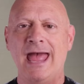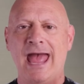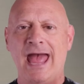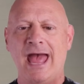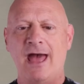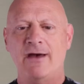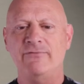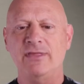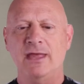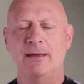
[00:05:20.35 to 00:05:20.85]

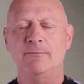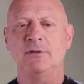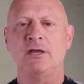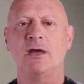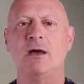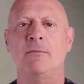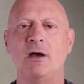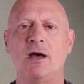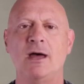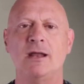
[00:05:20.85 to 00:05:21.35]
Have them
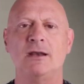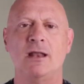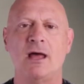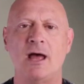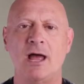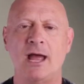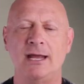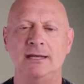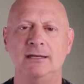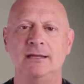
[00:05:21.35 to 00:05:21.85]
come
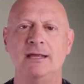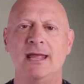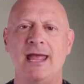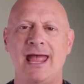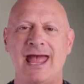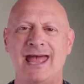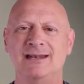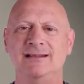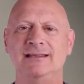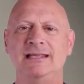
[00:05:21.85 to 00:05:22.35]
online
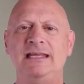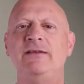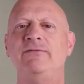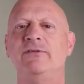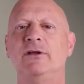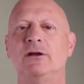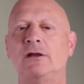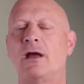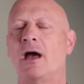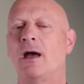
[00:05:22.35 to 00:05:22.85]
and
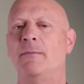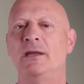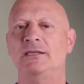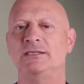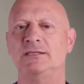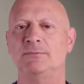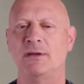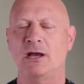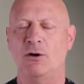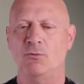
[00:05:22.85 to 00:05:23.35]
leave their
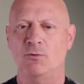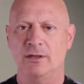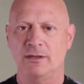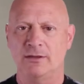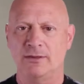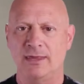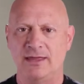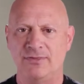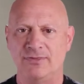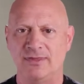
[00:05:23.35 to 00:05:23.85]
comments about
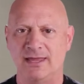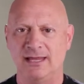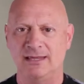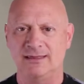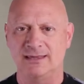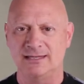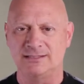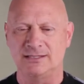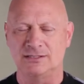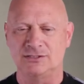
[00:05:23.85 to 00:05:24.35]
whether they
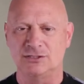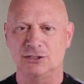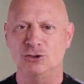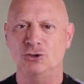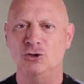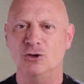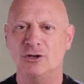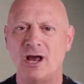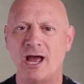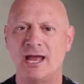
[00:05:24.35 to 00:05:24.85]
think this is a
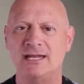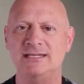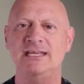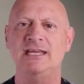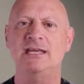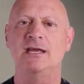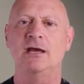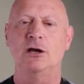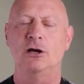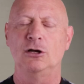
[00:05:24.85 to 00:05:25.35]
good
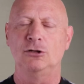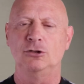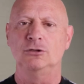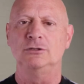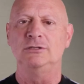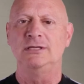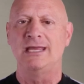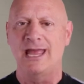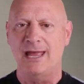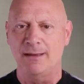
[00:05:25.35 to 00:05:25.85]
idea, a
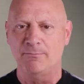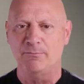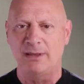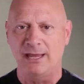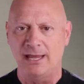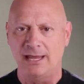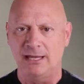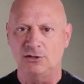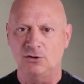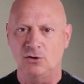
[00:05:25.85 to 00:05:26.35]
good
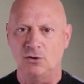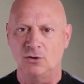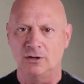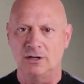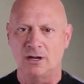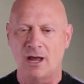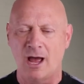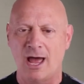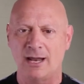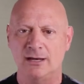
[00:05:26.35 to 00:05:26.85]
campaign
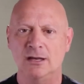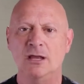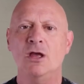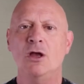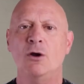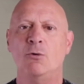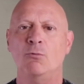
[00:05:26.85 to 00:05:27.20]
or not,